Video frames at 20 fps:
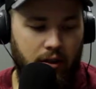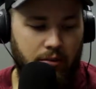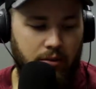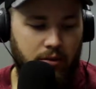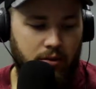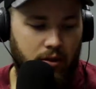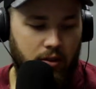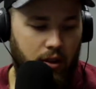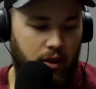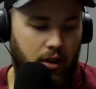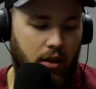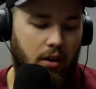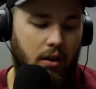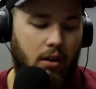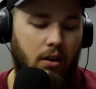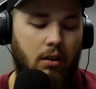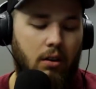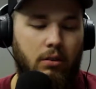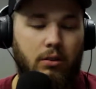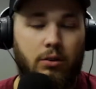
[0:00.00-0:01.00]
on.
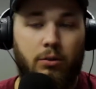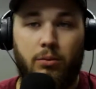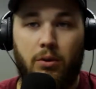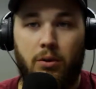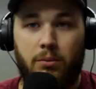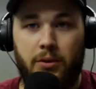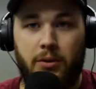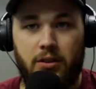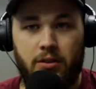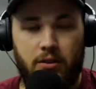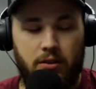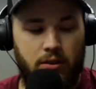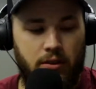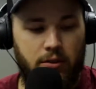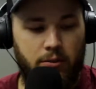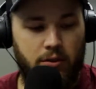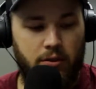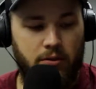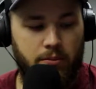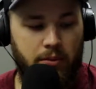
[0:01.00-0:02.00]
Oh, you want me to?
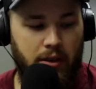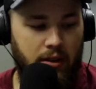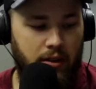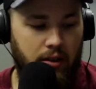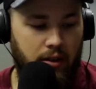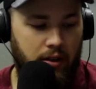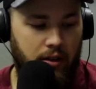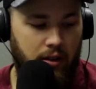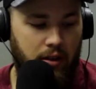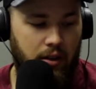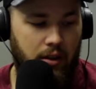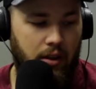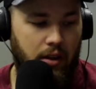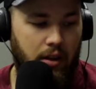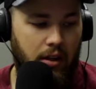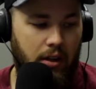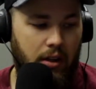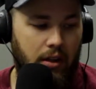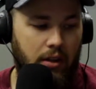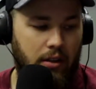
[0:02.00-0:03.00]
You want my?
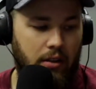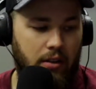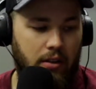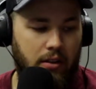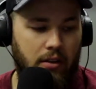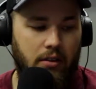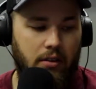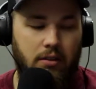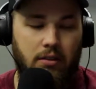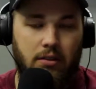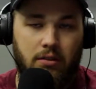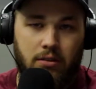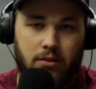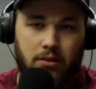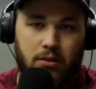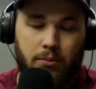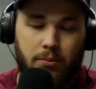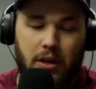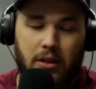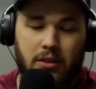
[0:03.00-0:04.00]

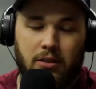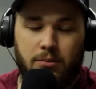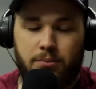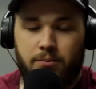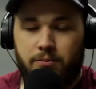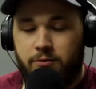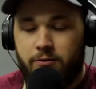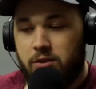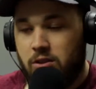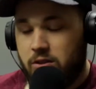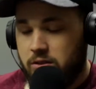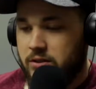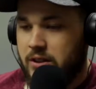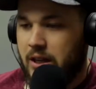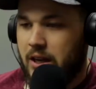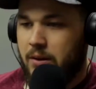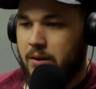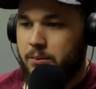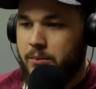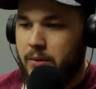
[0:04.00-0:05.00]
So my first
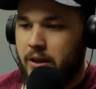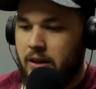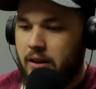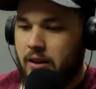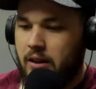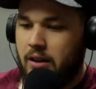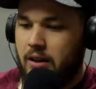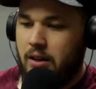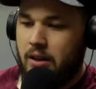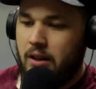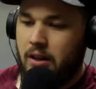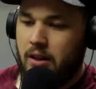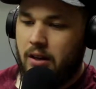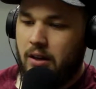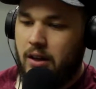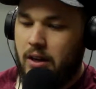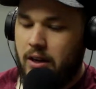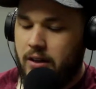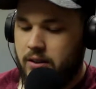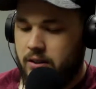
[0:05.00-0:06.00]
time
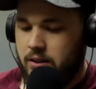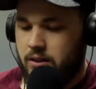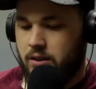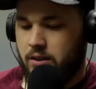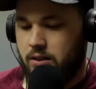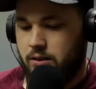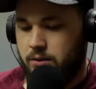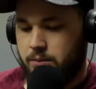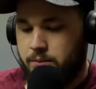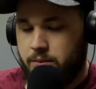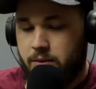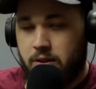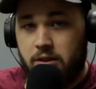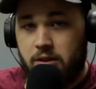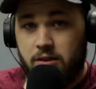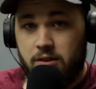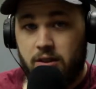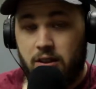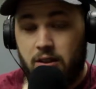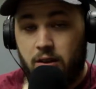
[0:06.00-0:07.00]
at a
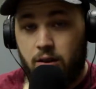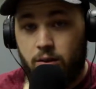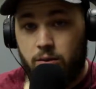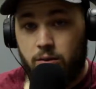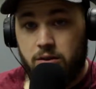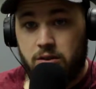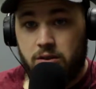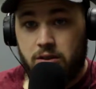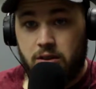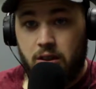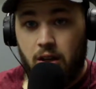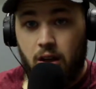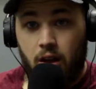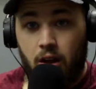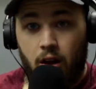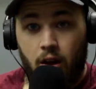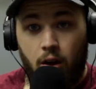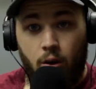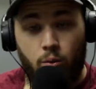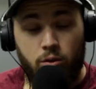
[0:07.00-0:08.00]
casino was
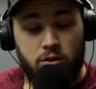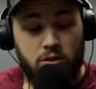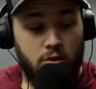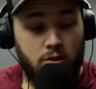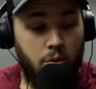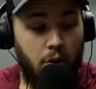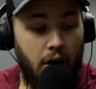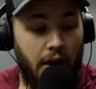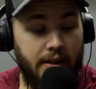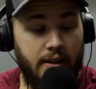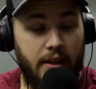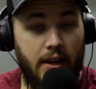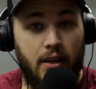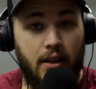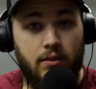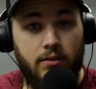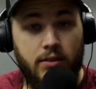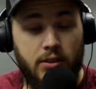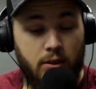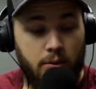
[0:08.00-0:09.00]
quite
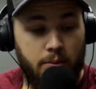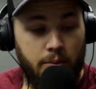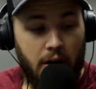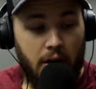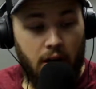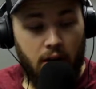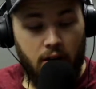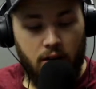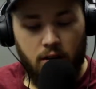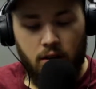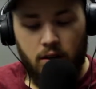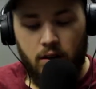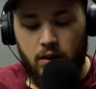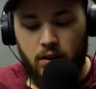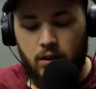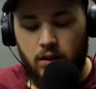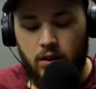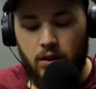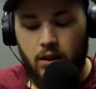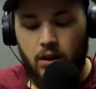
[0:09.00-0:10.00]
heavy on my
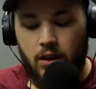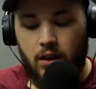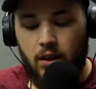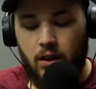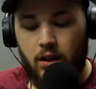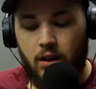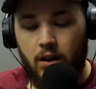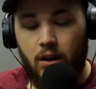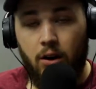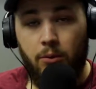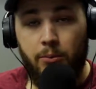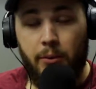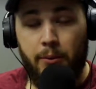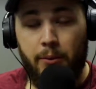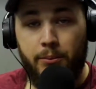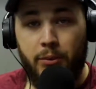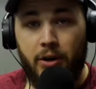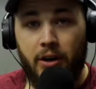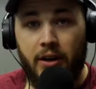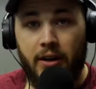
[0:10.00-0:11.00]

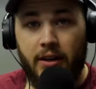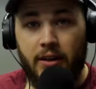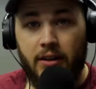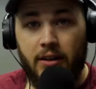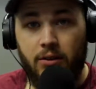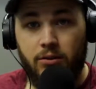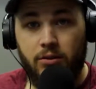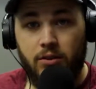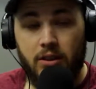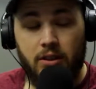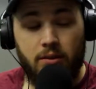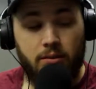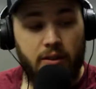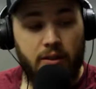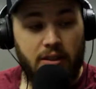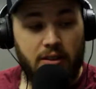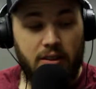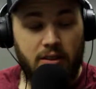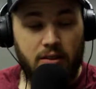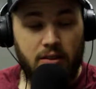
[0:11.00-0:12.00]
brain. I was like,
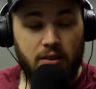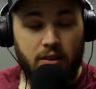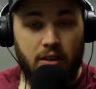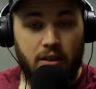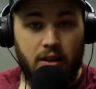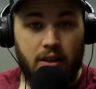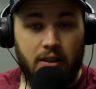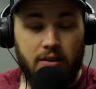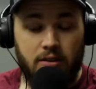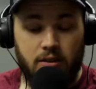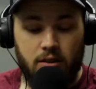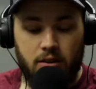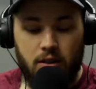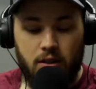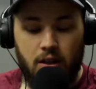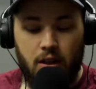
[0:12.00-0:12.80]
man, this is a lot